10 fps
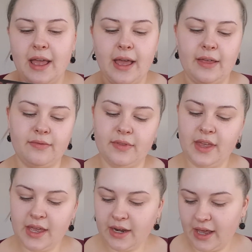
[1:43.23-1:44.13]
And
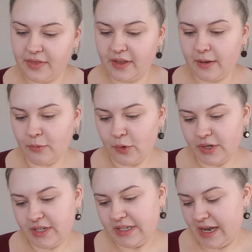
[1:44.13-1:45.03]
then I think I'm going
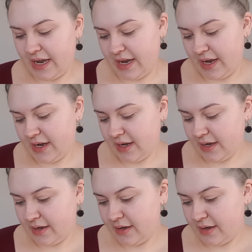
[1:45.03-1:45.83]
to take